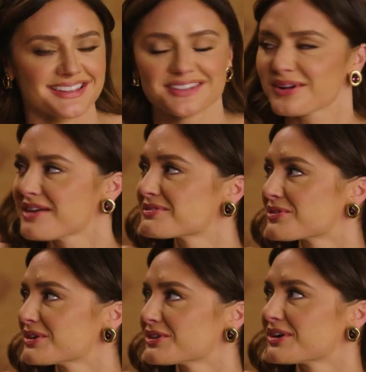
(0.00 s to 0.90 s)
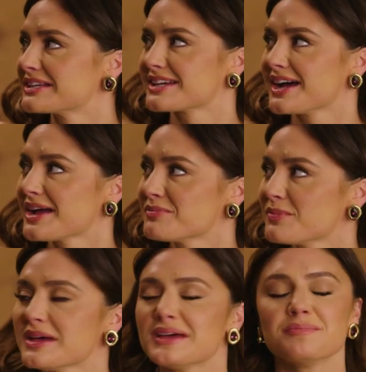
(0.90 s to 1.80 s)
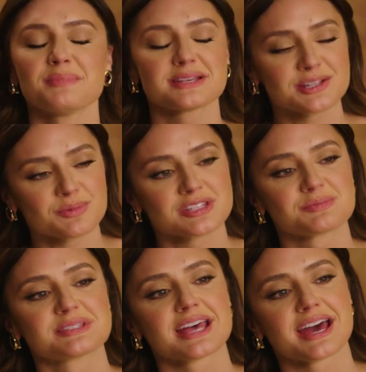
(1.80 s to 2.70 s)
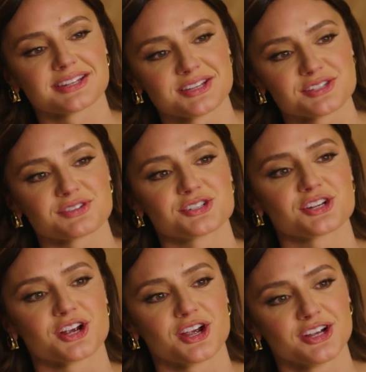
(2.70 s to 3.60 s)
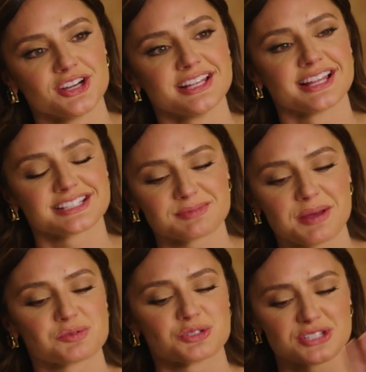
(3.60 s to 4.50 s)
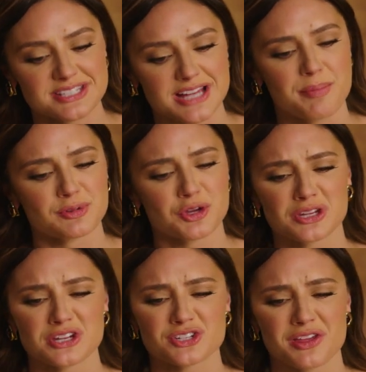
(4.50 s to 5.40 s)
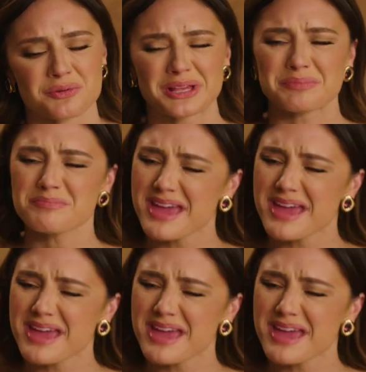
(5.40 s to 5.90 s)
I think we're having a really great time, mixing with some sadness for sure. Like sometimes we'll just stop and look at each other and we're like,